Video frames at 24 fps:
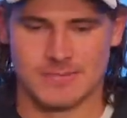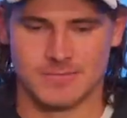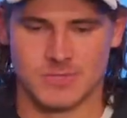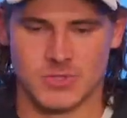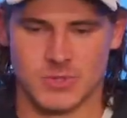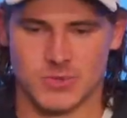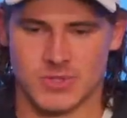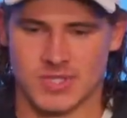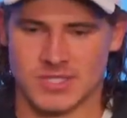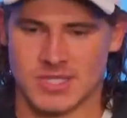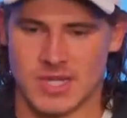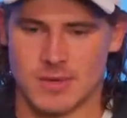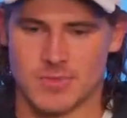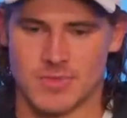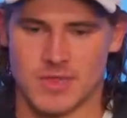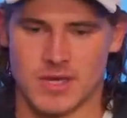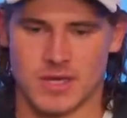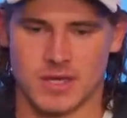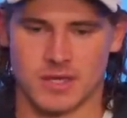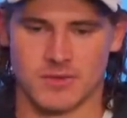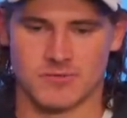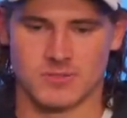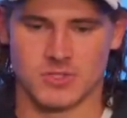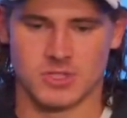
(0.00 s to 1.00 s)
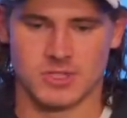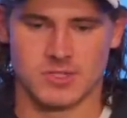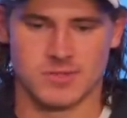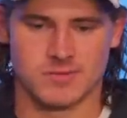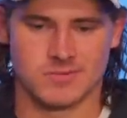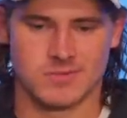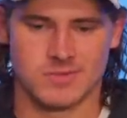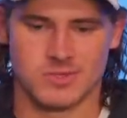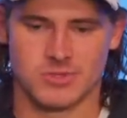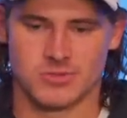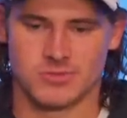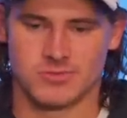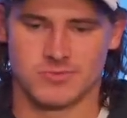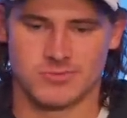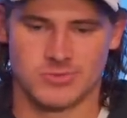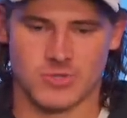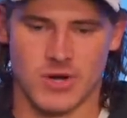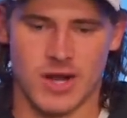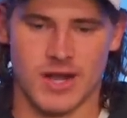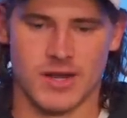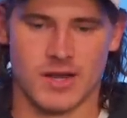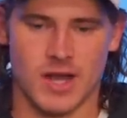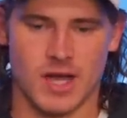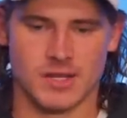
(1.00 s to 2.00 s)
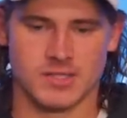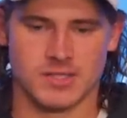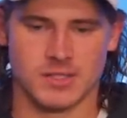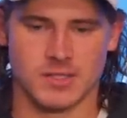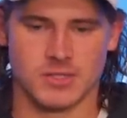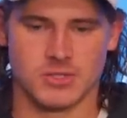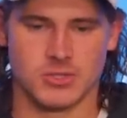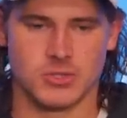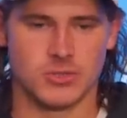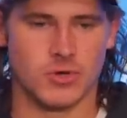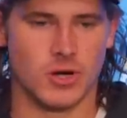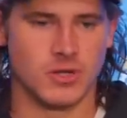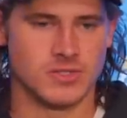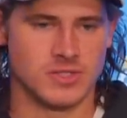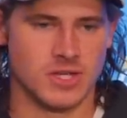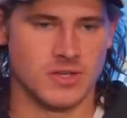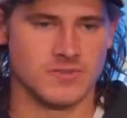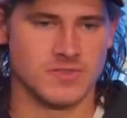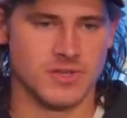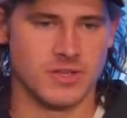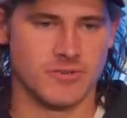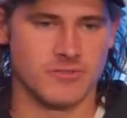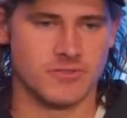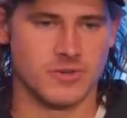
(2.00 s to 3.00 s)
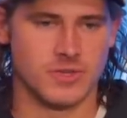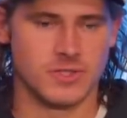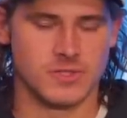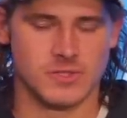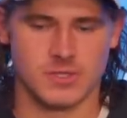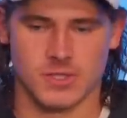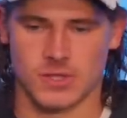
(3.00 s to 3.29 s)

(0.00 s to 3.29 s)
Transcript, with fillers: doing the same thing of just trying not to shoot ourselves in the foot.